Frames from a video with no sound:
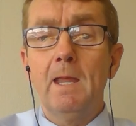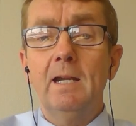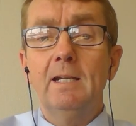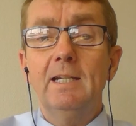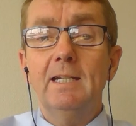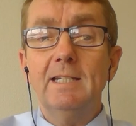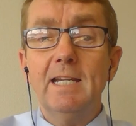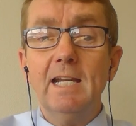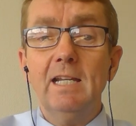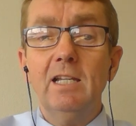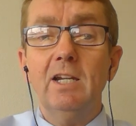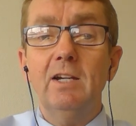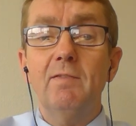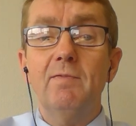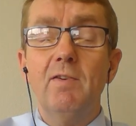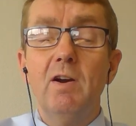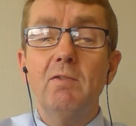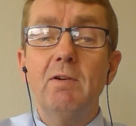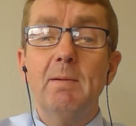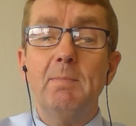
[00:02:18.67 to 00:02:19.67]
The deadline
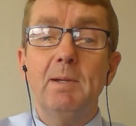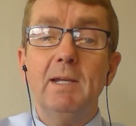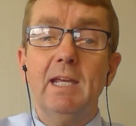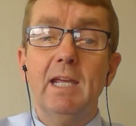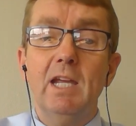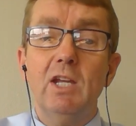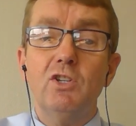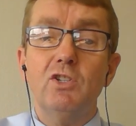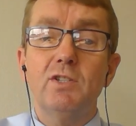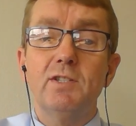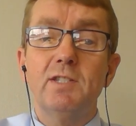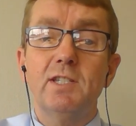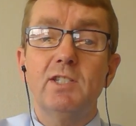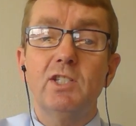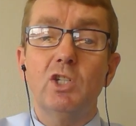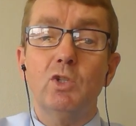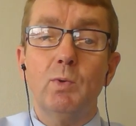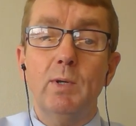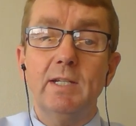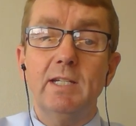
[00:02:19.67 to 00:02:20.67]
for applications is
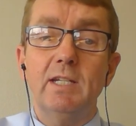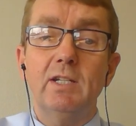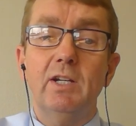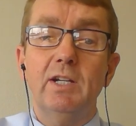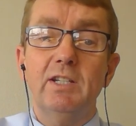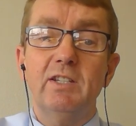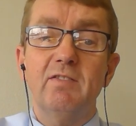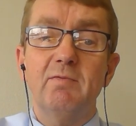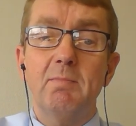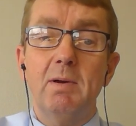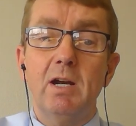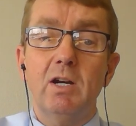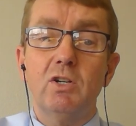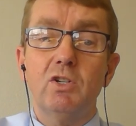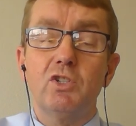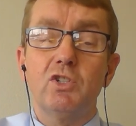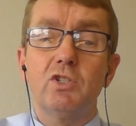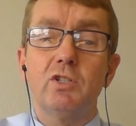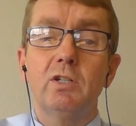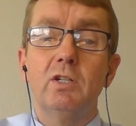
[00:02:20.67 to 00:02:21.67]
the 29th of
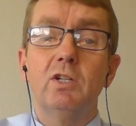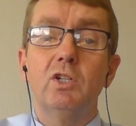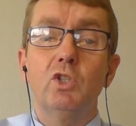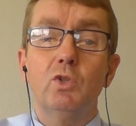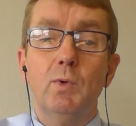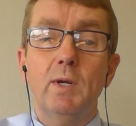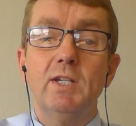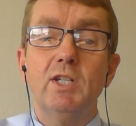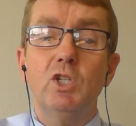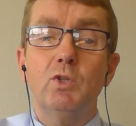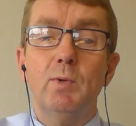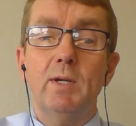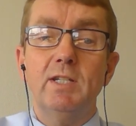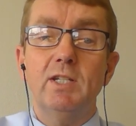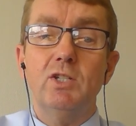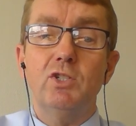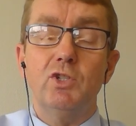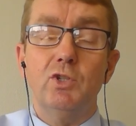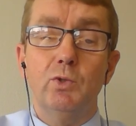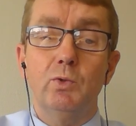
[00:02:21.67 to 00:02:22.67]
March,
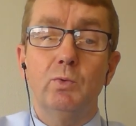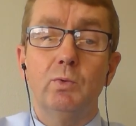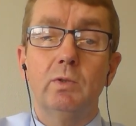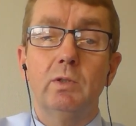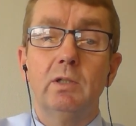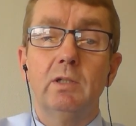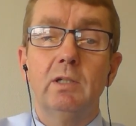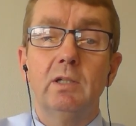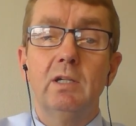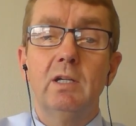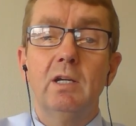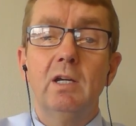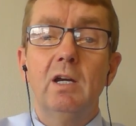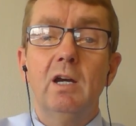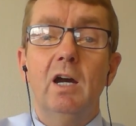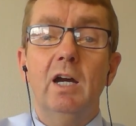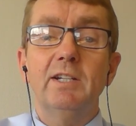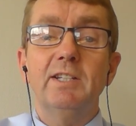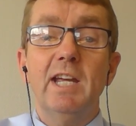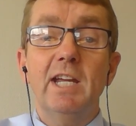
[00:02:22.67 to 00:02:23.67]
2022.
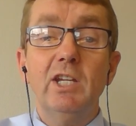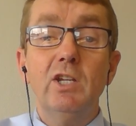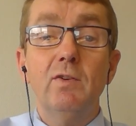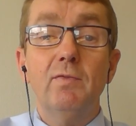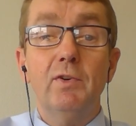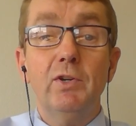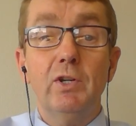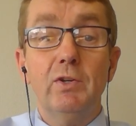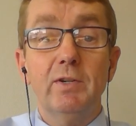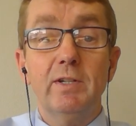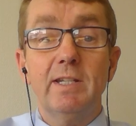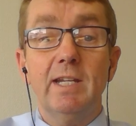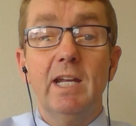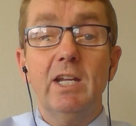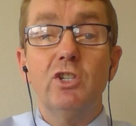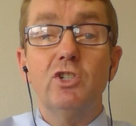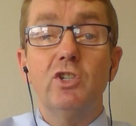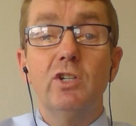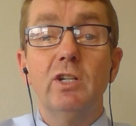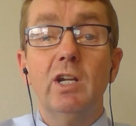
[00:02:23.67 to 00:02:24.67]
I thank you for your
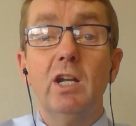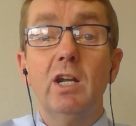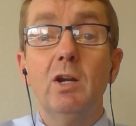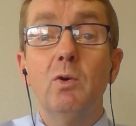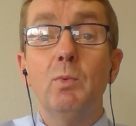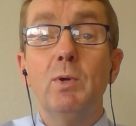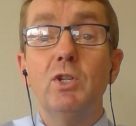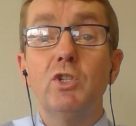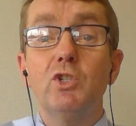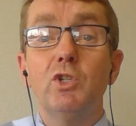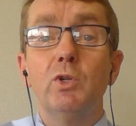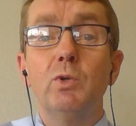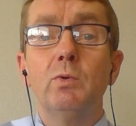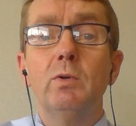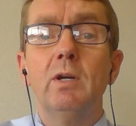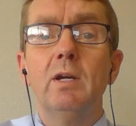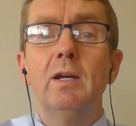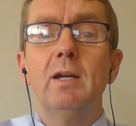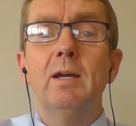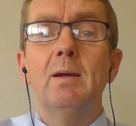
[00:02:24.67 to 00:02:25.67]
attention and I wish
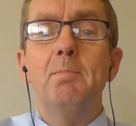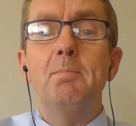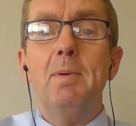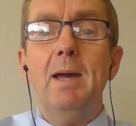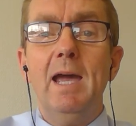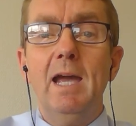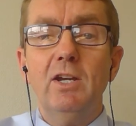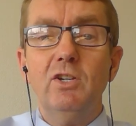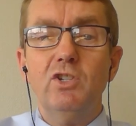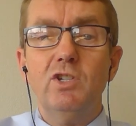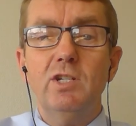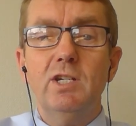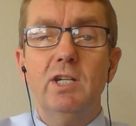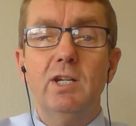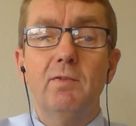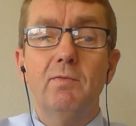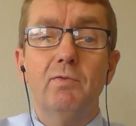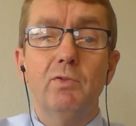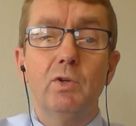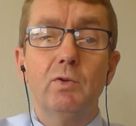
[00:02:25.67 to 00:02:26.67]
you passionate
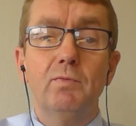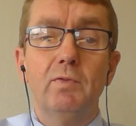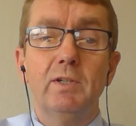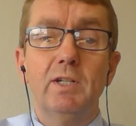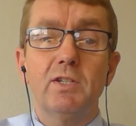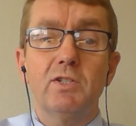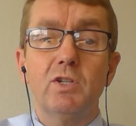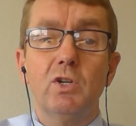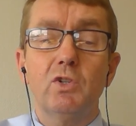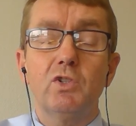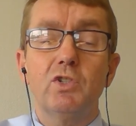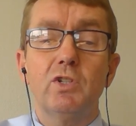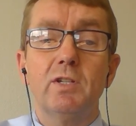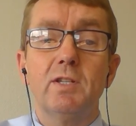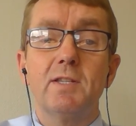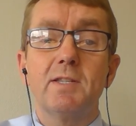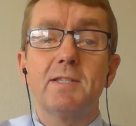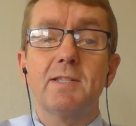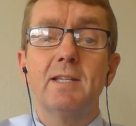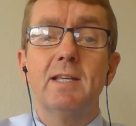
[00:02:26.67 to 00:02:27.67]
and fruitful
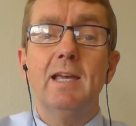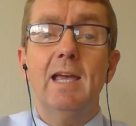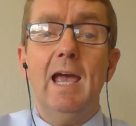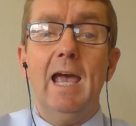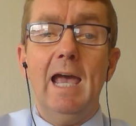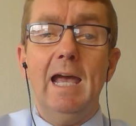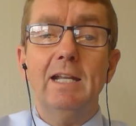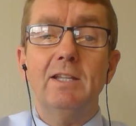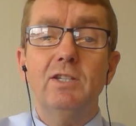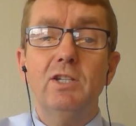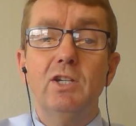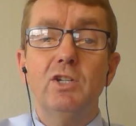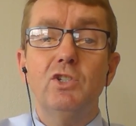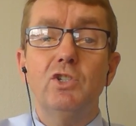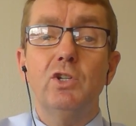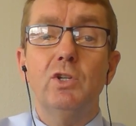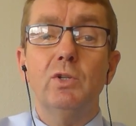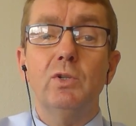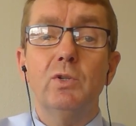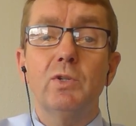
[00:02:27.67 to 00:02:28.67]
discussions at
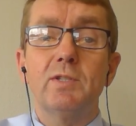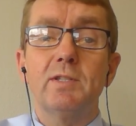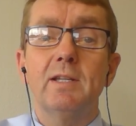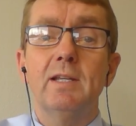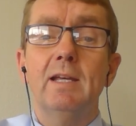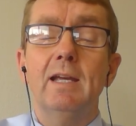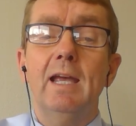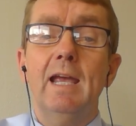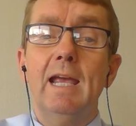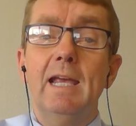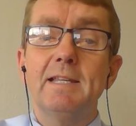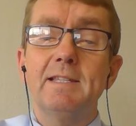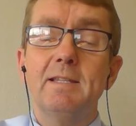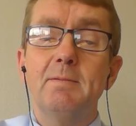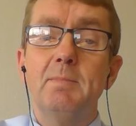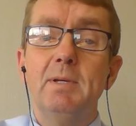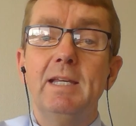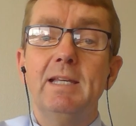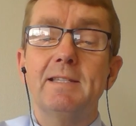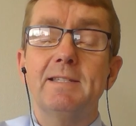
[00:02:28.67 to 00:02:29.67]
this year's
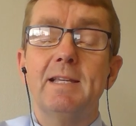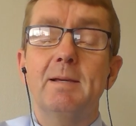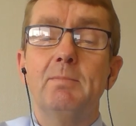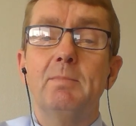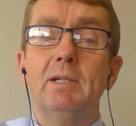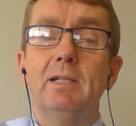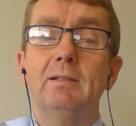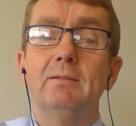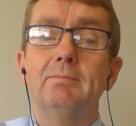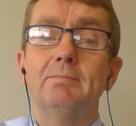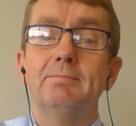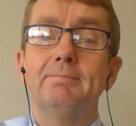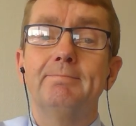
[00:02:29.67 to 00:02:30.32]
SME Assembly.